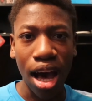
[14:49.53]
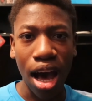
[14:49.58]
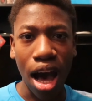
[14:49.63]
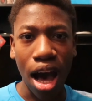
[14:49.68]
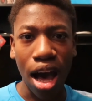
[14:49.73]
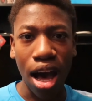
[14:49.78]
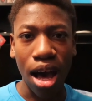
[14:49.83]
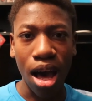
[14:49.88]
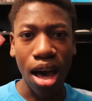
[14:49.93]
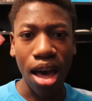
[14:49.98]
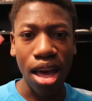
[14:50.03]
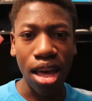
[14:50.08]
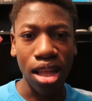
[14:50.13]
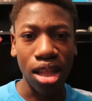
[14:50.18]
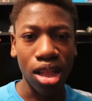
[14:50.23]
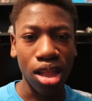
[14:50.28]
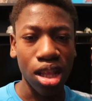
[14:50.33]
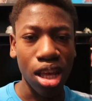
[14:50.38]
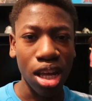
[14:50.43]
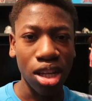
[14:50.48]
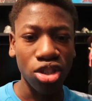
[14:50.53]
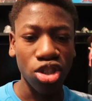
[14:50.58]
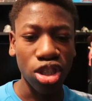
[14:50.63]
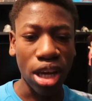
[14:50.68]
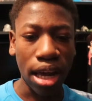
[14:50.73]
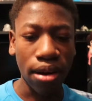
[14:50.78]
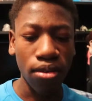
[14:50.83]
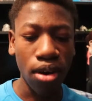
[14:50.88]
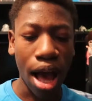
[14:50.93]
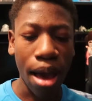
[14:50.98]
In
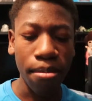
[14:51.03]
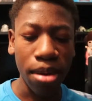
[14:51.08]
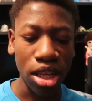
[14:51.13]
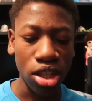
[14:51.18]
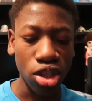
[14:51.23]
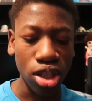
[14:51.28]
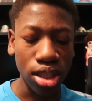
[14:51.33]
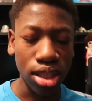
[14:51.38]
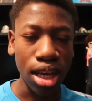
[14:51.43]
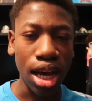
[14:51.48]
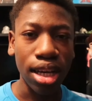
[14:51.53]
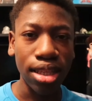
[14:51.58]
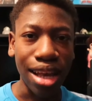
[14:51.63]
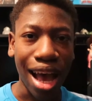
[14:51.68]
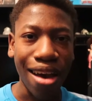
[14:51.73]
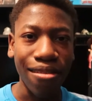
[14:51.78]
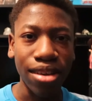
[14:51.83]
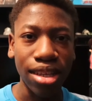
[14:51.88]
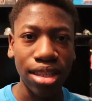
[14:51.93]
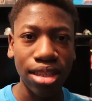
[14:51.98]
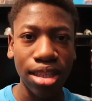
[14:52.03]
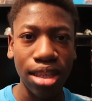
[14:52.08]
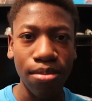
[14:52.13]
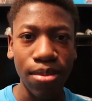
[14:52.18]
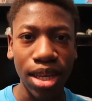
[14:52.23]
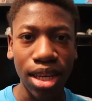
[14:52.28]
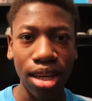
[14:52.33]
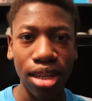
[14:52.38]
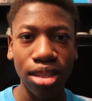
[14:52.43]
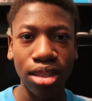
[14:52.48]
general, I mean, she does obviously
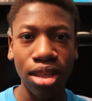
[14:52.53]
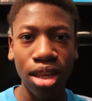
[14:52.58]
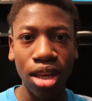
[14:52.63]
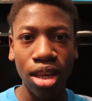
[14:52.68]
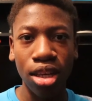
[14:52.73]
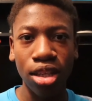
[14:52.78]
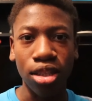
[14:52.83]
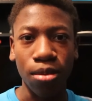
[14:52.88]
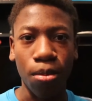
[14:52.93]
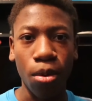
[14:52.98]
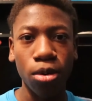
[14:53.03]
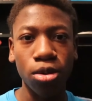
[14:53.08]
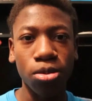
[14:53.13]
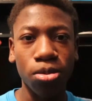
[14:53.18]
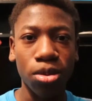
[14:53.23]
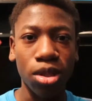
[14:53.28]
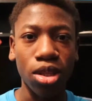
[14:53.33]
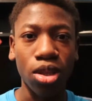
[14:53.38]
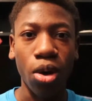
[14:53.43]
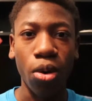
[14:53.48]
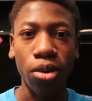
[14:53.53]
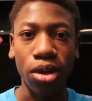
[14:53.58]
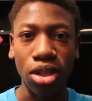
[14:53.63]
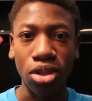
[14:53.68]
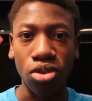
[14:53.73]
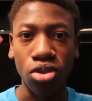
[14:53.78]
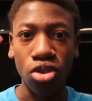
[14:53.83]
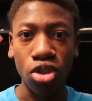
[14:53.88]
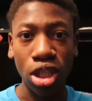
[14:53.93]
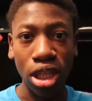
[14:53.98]
because supposedly
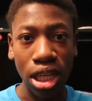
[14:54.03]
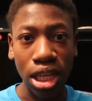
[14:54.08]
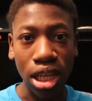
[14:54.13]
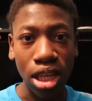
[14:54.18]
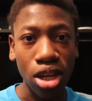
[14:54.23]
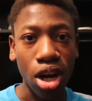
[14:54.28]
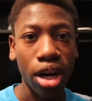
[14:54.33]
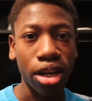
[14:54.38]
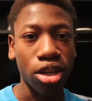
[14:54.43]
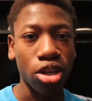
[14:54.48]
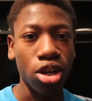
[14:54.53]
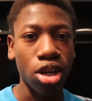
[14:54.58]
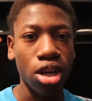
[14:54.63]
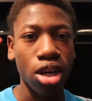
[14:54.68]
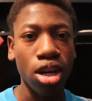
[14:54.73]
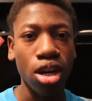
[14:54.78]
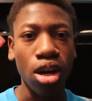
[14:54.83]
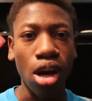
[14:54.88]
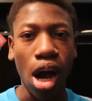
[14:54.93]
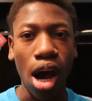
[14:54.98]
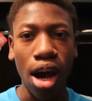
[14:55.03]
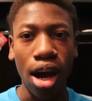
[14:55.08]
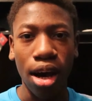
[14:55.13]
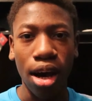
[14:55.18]
Logan cheated on her.